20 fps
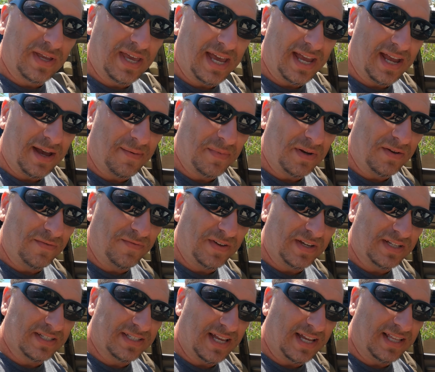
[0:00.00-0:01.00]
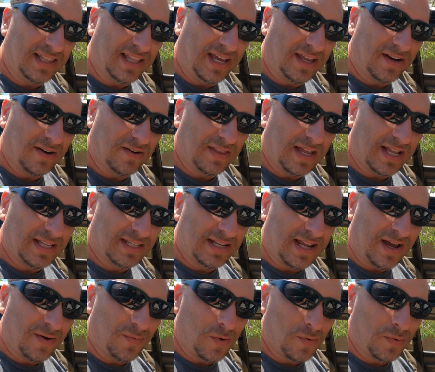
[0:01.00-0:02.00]
okay. I'm going to fix that later.
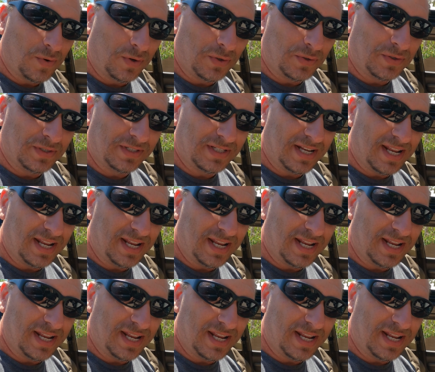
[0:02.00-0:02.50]
That's not what we're doing